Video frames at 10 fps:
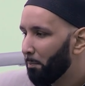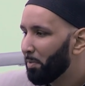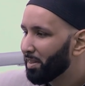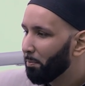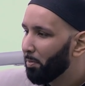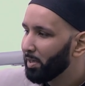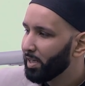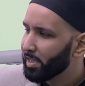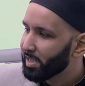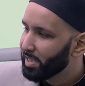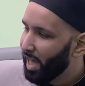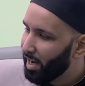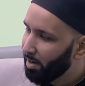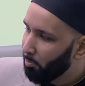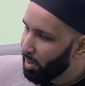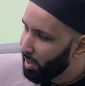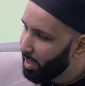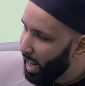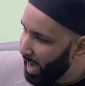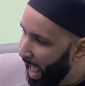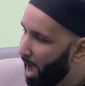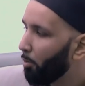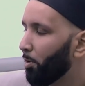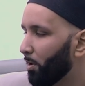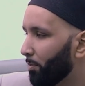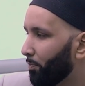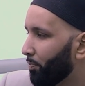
But the point is that within an hour,